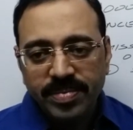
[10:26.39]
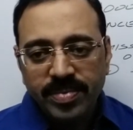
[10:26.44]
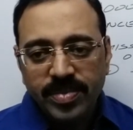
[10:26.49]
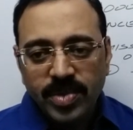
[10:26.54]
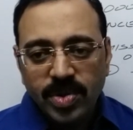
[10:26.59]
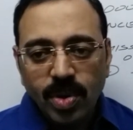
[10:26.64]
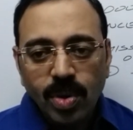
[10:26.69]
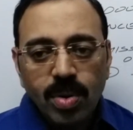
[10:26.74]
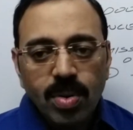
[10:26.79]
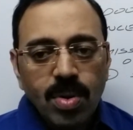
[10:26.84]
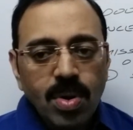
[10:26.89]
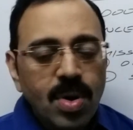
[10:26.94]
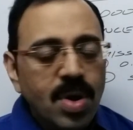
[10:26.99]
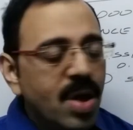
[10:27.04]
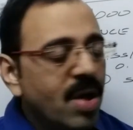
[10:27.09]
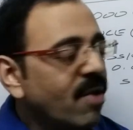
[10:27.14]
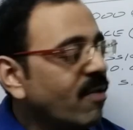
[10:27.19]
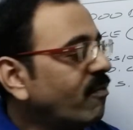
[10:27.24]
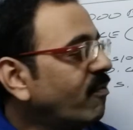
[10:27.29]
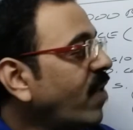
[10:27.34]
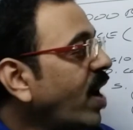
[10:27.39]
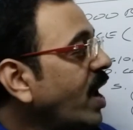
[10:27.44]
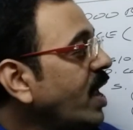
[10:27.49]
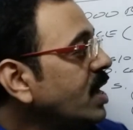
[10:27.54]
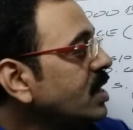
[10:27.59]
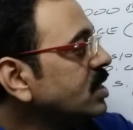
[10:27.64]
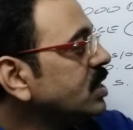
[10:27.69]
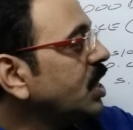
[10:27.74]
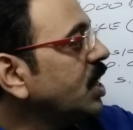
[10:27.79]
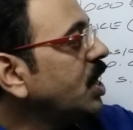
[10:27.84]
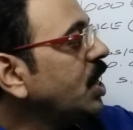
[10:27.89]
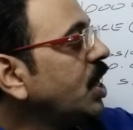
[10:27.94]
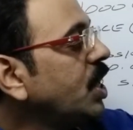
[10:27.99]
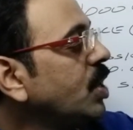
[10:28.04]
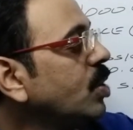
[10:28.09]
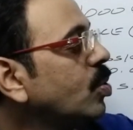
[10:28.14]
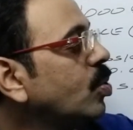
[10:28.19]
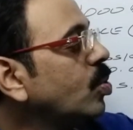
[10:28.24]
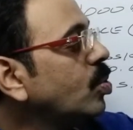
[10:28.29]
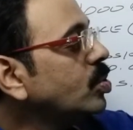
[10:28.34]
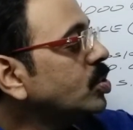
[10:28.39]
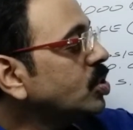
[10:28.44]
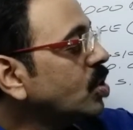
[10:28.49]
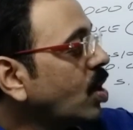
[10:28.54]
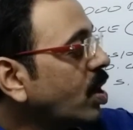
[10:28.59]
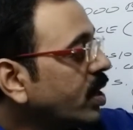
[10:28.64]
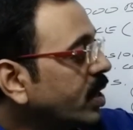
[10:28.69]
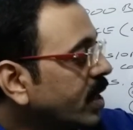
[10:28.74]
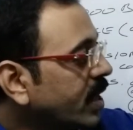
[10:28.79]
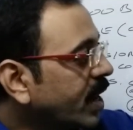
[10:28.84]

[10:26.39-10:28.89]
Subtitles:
So while selling goods on